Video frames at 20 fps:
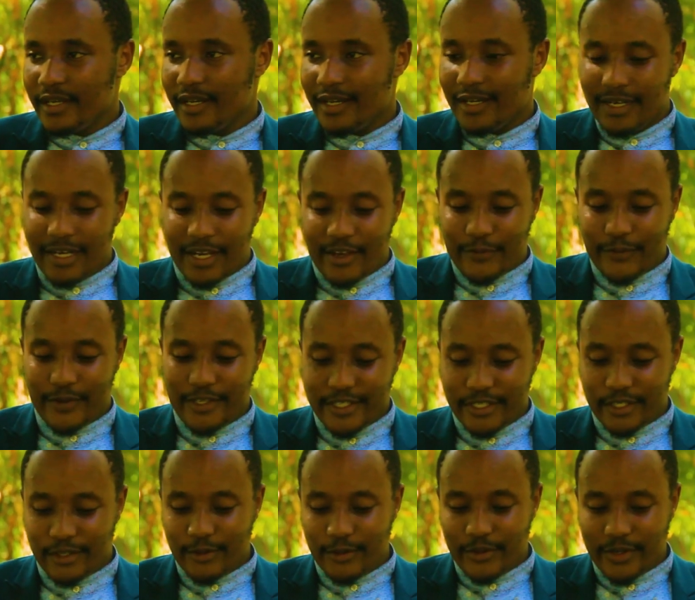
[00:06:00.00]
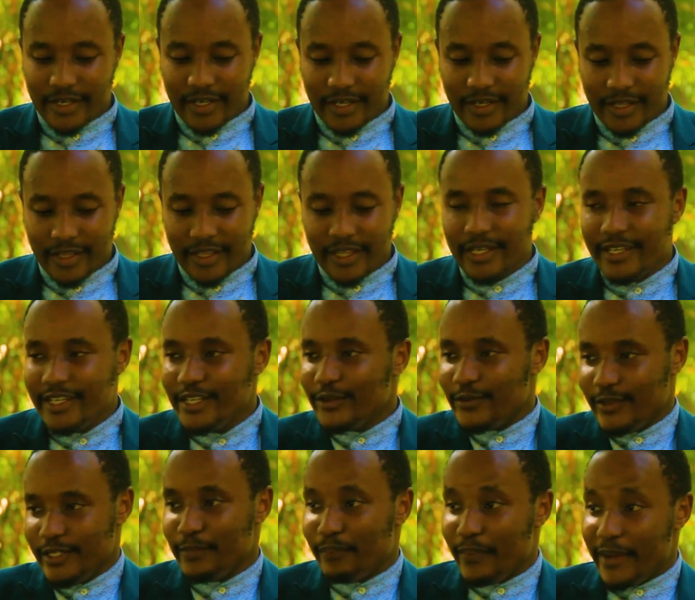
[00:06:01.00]
leveraging on
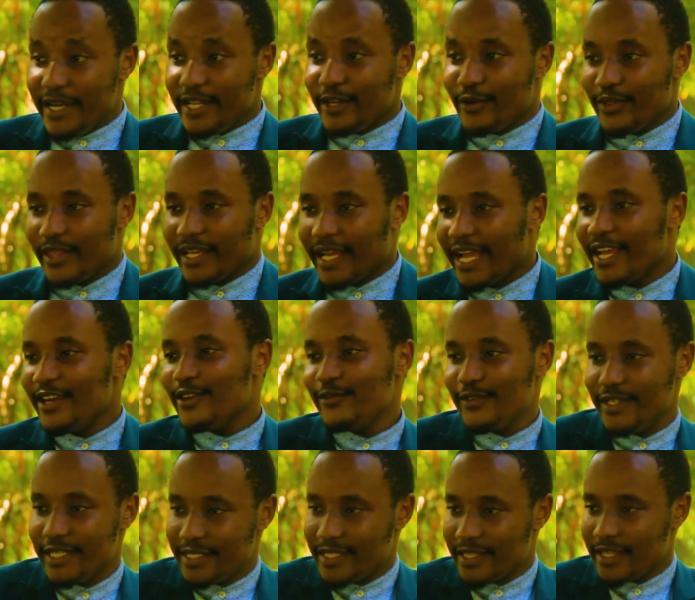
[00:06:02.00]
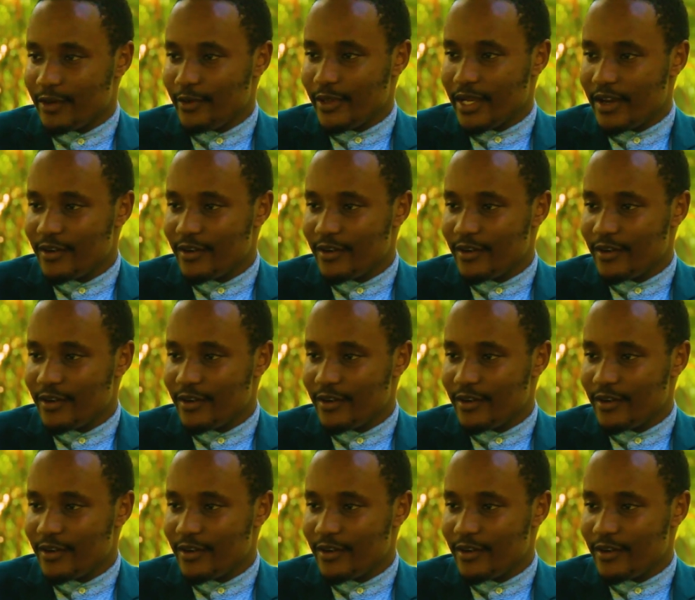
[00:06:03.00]
depending on the kind of data that we